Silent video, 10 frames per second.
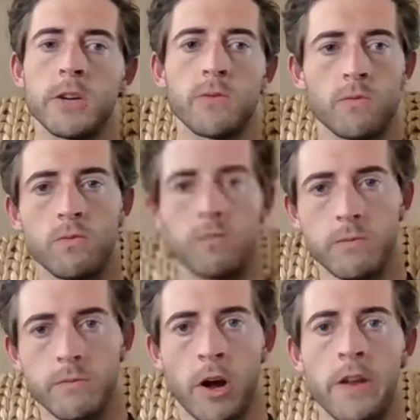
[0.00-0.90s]
you know,
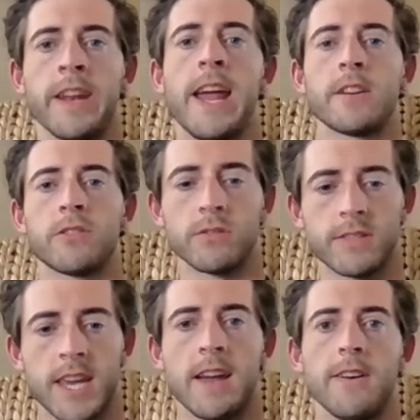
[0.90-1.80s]
on a national
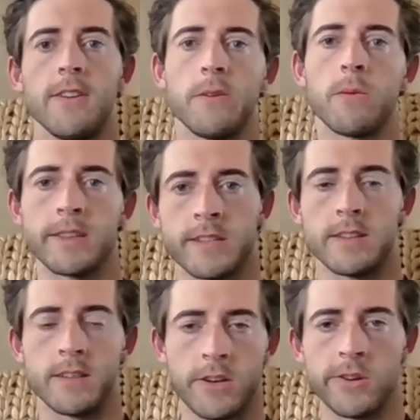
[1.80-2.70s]
scale that wasn't
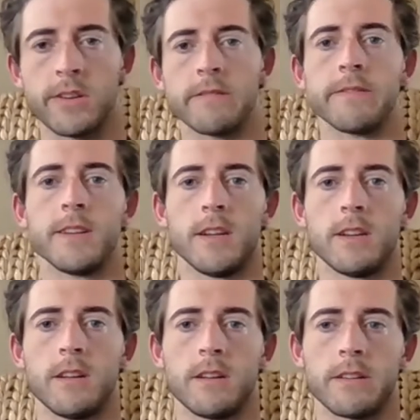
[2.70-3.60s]
a,
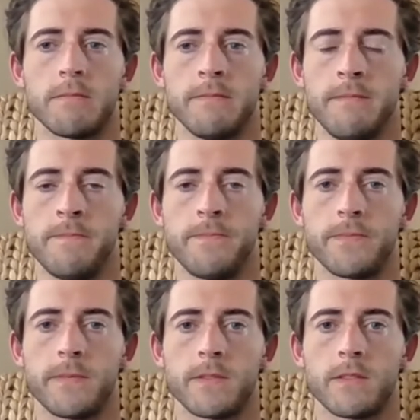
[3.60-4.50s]
um,
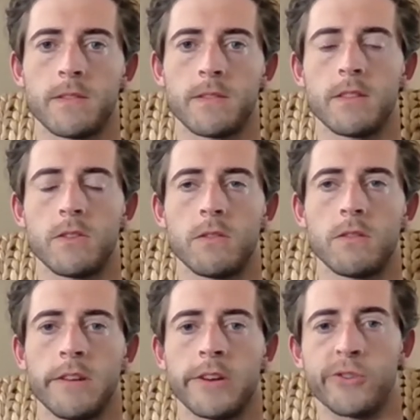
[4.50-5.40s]

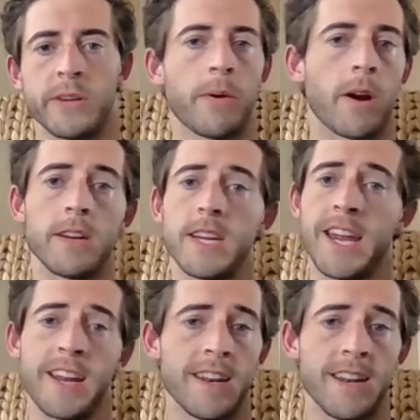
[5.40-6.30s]
a Green Party
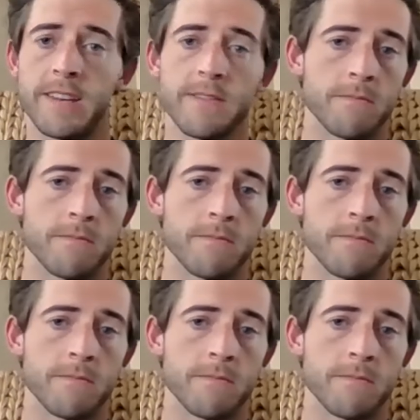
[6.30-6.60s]
candidate